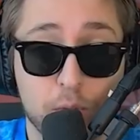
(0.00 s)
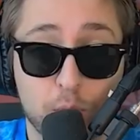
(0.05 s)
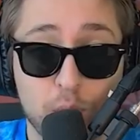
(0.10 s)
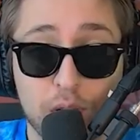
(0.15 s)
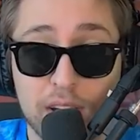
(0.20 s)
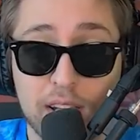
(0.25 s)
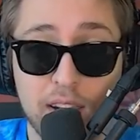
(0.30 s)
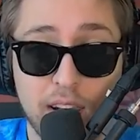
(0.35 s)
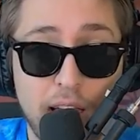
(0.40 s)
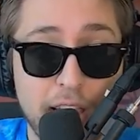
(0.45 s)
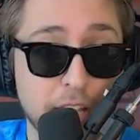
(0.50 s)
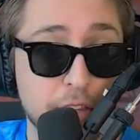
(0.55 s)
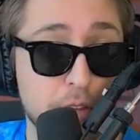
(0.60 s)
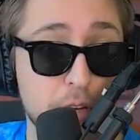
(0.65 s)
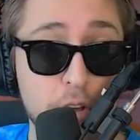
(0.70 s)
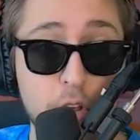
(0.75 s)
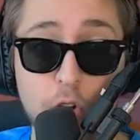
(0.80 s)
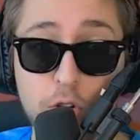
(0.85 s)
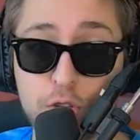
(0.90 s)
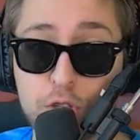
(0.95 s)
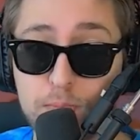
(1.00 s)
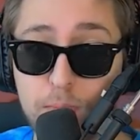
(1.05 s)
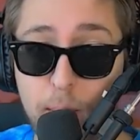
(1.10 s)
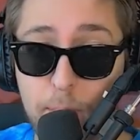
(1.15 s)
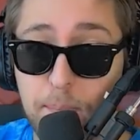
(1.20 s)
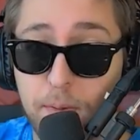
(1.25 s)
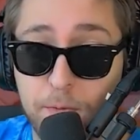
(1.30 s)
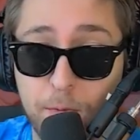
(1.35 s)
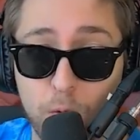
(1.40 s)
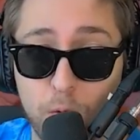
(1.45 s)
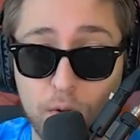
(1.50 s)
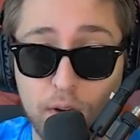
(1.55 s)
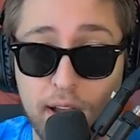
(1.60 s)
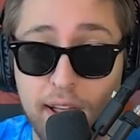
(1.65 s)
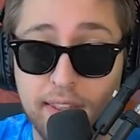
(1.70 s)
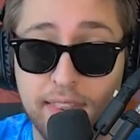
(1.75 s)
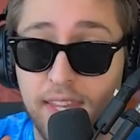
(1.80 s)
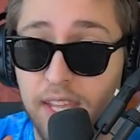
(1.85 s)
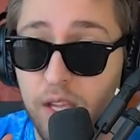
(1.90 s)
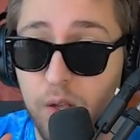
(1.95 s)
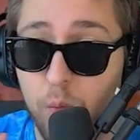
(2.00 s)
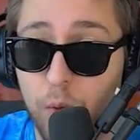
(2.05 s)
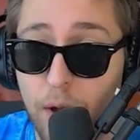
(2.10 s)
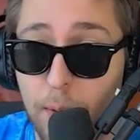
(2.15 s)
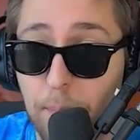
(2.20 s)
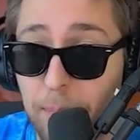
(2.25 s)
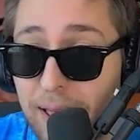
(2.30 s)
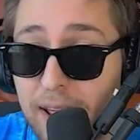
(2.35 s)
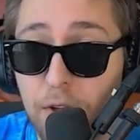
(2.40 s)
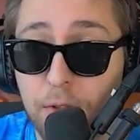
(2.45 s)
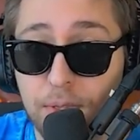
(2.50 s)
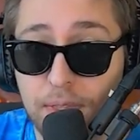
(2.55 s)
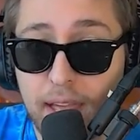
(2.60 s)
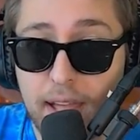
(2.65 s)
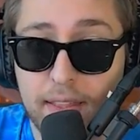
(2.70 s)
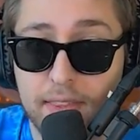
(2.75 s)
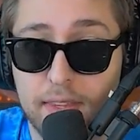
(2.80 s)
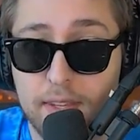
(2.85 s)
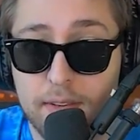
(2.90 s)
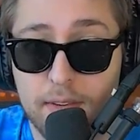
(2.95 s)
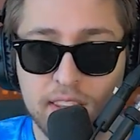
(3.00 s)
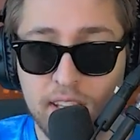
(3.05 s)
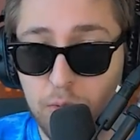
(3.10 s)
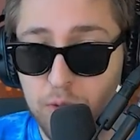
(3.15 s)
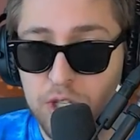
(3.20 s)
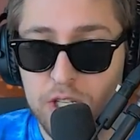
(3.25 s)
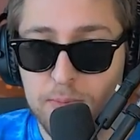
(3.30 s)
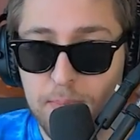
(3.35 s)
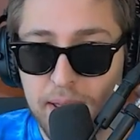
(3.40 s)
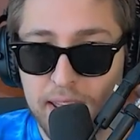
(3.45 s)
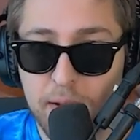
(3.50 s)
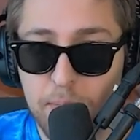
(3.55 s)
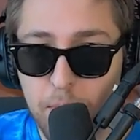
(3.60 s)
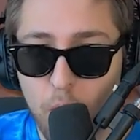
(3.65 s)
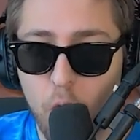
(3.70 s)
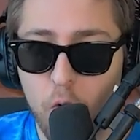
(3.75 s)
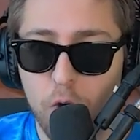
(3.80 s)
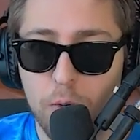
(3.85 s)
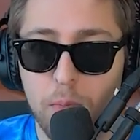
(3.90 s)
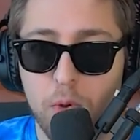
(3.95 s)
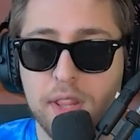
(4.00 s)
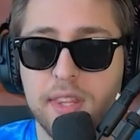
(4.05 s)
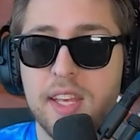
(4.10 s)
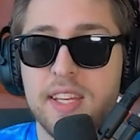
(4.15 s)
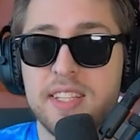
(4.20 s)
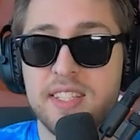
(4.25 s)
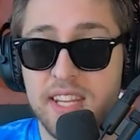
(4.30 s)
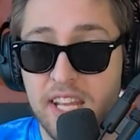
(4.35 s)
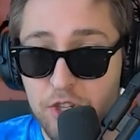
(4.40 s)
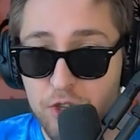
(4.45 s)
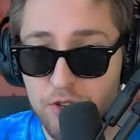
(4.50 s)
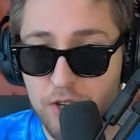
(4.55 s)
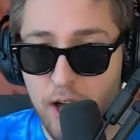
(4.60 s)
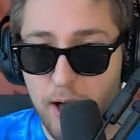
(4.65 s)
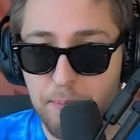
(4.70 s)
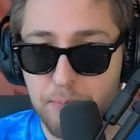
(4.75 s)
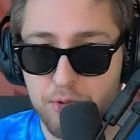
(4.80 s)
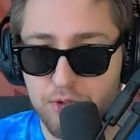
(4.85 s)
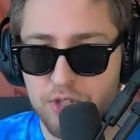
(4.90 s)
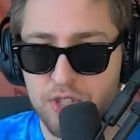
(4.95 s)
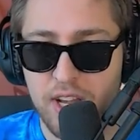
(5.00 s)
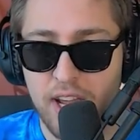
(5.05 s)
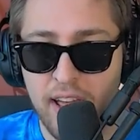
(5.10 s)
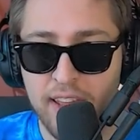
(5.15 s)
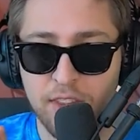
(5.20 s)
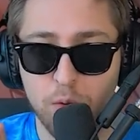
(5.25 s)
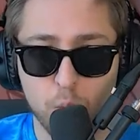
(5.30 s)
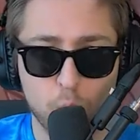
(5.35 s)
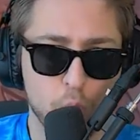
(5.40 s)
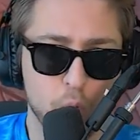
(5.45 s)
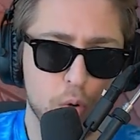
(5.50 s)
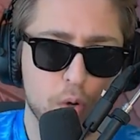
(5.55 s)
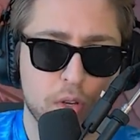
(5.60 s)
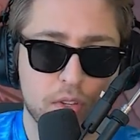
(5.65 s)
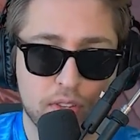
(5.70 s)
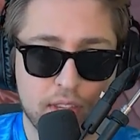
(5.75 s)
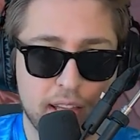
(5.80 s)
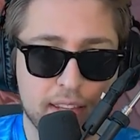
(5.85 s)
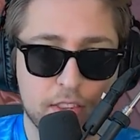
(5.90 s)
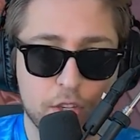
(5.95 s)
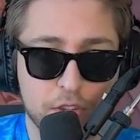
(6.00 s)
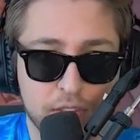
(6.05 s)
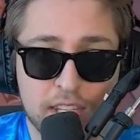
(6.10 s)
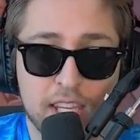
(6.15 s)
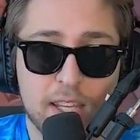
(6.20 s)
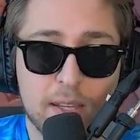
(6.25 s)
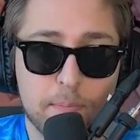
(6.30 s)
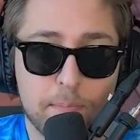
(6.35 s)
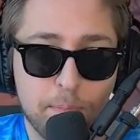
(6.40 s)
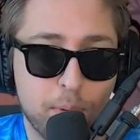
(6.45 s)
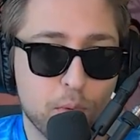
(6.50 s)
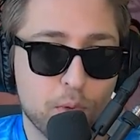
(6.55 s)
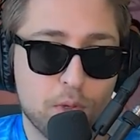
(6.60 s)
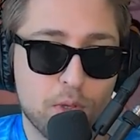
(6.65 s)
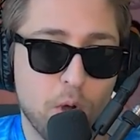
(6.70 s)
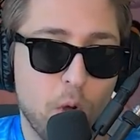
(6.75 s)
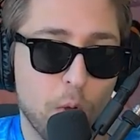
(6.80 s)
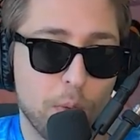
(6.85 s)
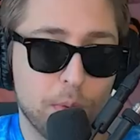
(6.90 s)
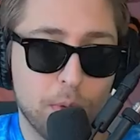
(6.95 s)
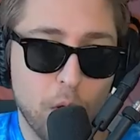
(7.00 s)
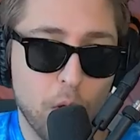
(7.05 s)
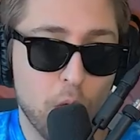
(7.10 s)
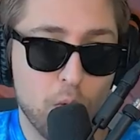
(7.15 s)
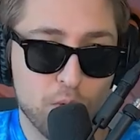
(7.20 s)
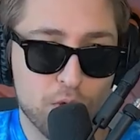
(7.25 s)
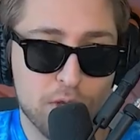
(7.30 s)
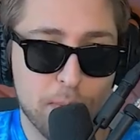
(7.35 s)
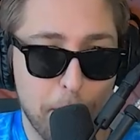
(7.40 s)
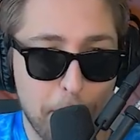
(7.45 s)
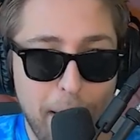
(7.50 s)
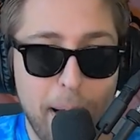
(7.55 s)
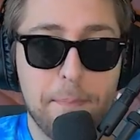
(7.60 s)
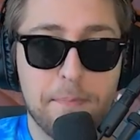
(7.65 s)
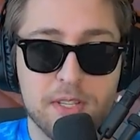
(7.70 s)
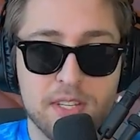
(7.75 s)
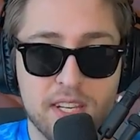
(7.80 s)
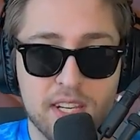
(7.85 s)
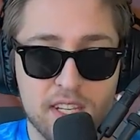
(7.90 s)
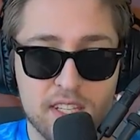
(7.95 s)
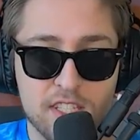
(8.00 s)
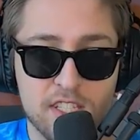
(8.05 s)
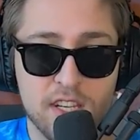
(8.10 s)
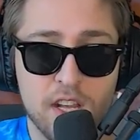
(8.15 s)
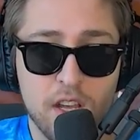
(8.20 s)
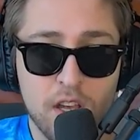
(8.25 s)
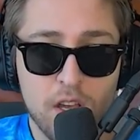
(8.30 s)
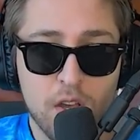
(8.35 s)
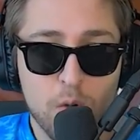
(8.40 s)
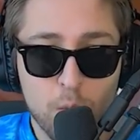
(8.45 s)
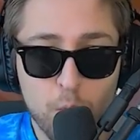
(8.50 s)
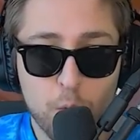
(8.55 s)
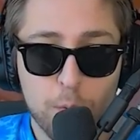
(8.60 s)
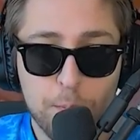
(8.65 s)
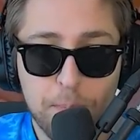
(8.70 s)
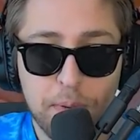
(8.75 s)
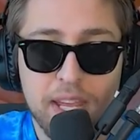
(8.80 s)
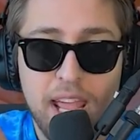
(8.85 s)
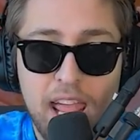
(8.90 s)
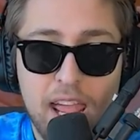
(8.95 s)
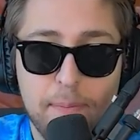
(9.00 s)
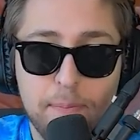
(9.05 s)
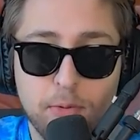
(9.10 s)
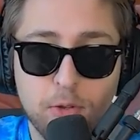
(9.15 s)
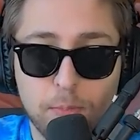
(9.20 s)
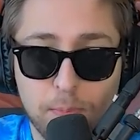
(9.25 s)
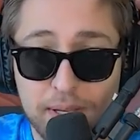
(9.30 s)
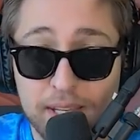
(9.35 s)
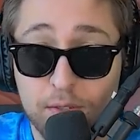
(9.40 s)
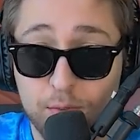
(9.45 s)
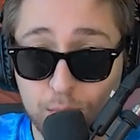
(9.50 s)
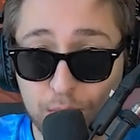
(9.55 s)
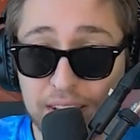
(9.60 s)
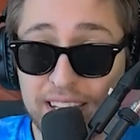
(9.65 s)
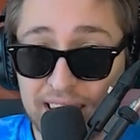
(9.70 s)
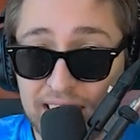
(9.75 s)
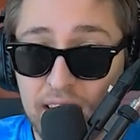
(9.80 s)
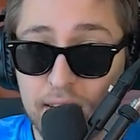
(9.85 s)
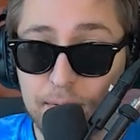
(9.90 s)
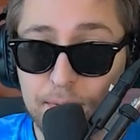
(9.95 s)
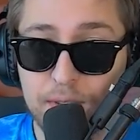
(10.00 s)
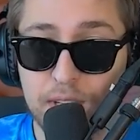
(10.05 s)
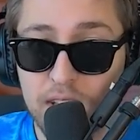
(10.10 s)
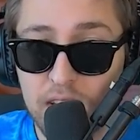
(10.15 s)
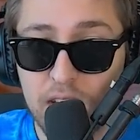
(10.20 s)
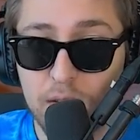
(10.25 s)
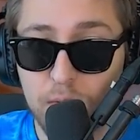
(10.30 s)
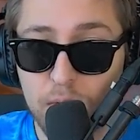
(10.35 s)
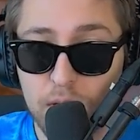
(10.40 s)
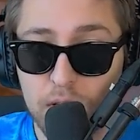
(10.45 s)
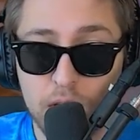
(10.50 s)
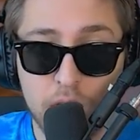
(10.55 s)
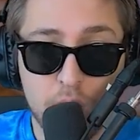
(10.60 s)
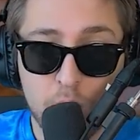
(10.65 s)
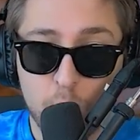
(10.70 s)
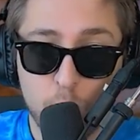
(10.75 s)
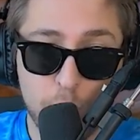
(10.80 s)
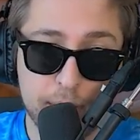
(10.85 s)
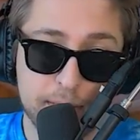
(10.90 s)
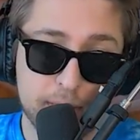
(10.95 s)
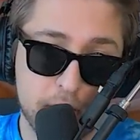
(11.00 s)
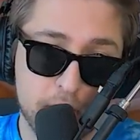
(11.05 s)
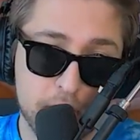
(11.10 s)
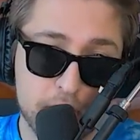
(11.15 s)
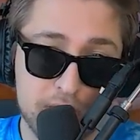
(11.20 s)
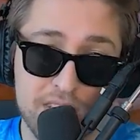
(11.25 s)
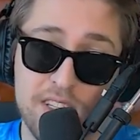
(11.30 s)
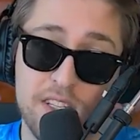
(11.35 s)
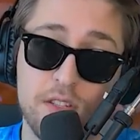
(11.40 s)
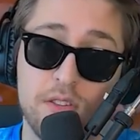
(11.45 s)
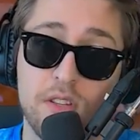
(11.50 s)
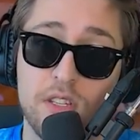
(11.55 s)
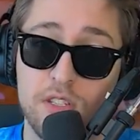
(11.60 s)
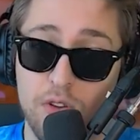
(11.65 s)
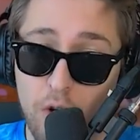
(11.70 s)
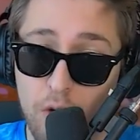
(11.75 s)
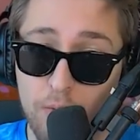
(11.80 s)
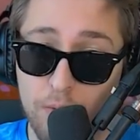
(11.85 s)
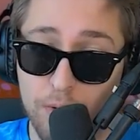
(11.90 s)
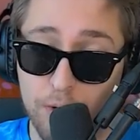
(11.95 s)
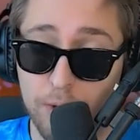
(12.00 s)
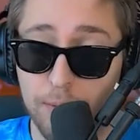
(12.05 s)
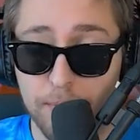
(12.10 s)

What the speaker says: really liked the Noxus map before and they wanna play on that? That would just make more monetization options, and the work that the team put on those map skins would be able to be relived even when the season is over.